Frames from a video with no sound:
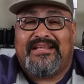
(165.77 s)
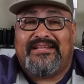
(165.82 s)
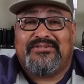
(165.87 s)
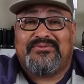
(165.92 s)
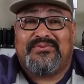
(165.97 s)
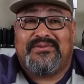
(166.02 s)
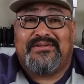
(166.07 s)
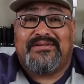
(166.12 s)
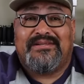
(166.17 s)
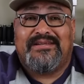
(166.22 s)

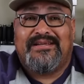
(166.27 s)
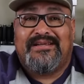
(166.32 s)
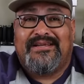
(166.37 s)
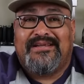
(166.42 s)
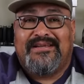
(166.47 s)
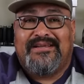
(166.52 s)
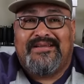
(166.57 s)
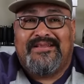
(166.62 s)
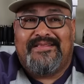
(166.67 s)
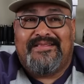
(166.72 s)
That's when
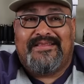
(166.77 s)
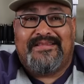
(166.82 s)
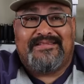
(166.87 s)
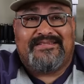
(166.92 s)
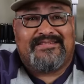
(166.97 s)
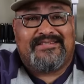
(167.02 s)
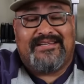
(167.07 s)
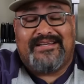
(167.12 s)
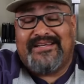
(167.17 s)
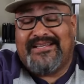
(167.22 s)
the
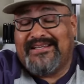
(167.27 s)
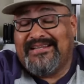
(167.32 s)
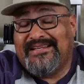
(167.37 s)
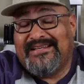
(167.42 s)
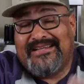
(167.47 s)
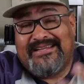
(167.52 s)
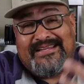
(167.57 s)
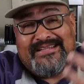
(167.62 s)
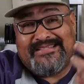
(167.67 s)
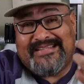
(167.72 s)

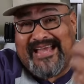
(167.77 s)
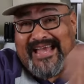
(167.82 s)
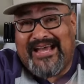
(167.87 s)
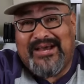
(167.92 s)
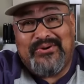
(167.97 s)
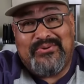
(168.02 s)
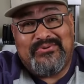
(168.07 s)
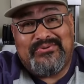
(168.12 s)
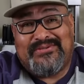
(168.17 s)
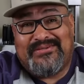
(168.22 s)
sun is
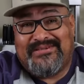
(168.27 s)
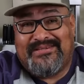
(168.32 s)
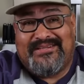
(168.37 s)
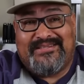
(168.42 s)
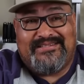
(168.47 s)
out,